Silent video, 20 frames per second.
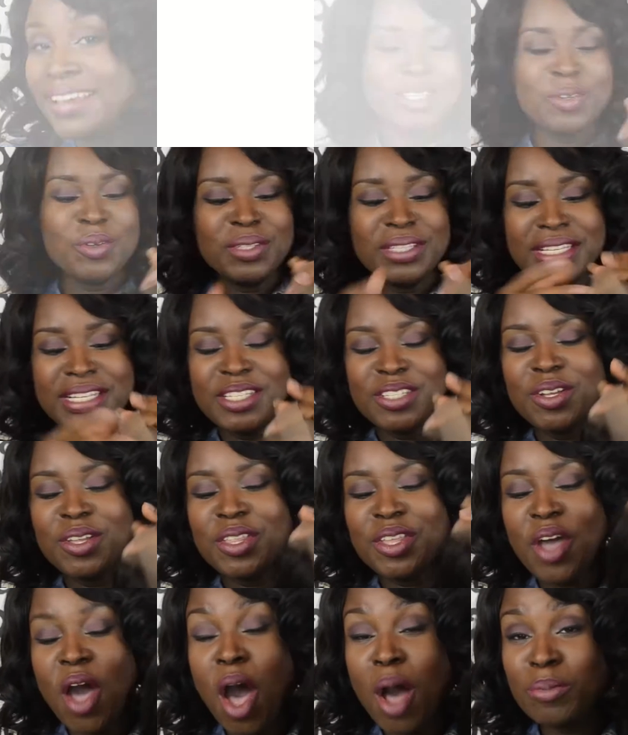So these are
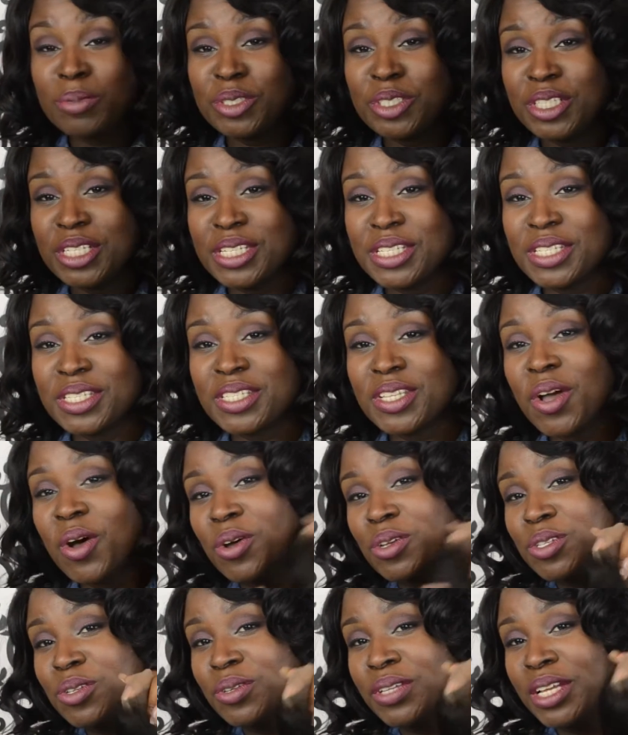the options
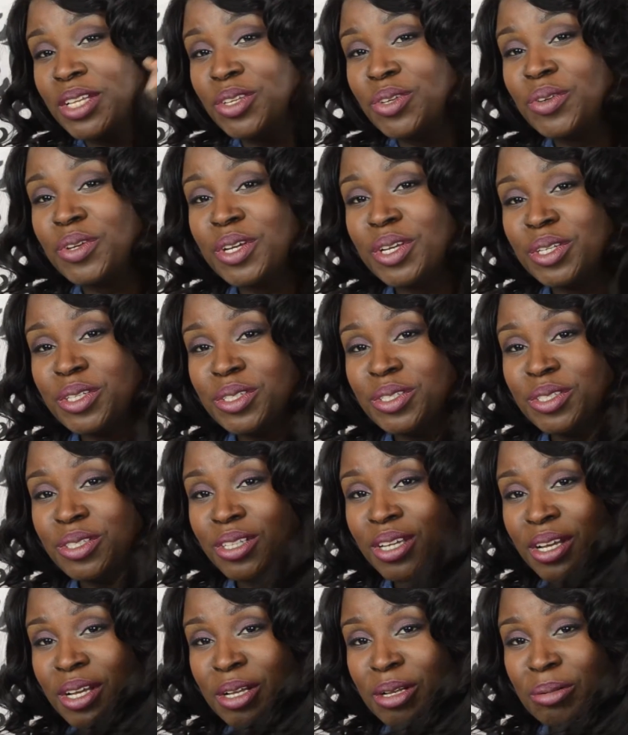also that you could
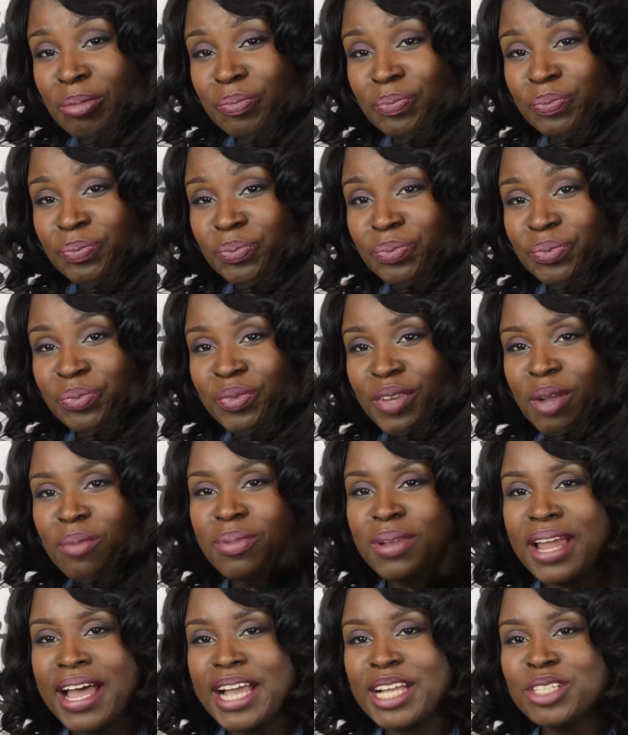
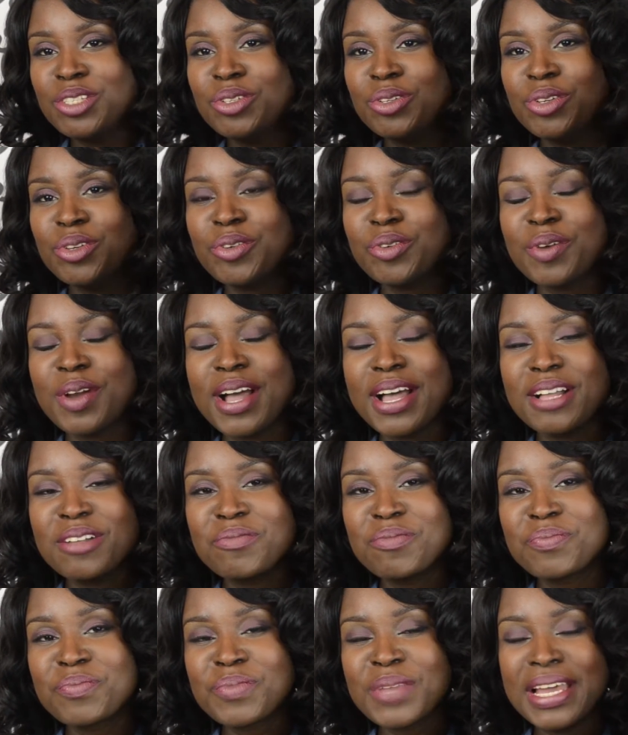apply to your
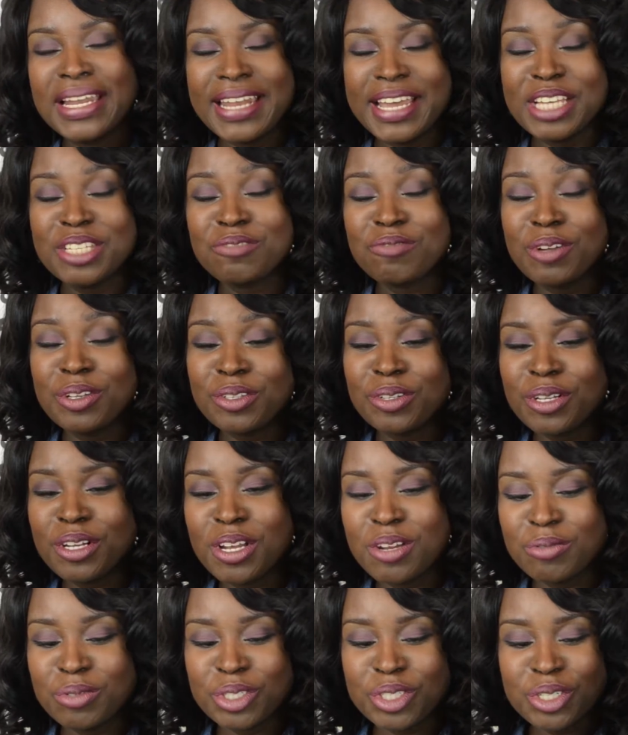lace frontal
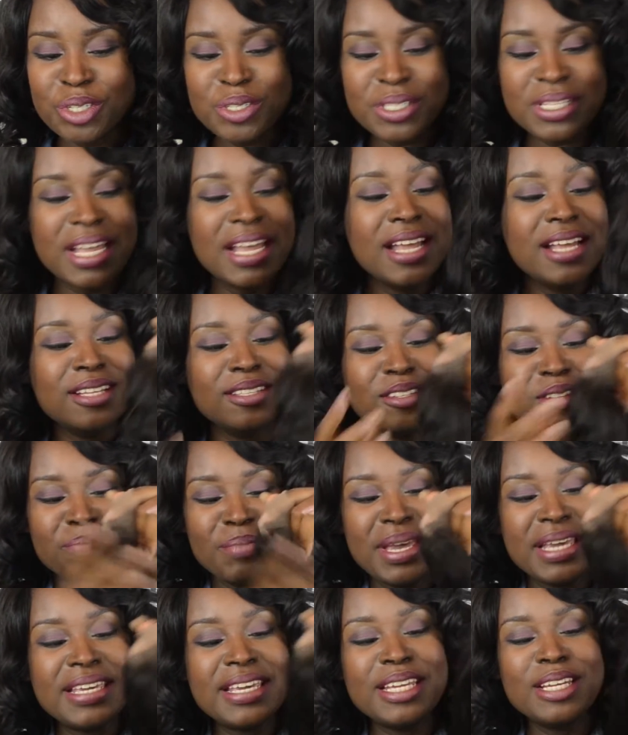closures to
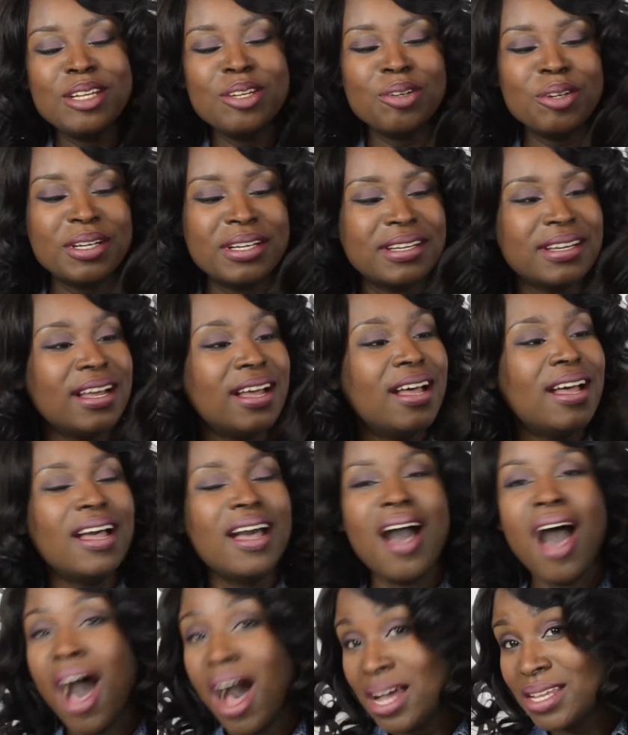make it look
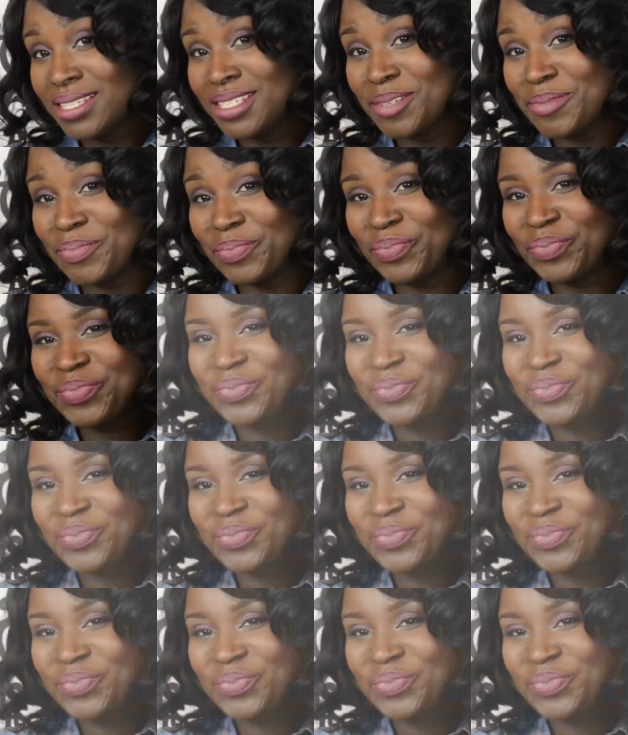awesome.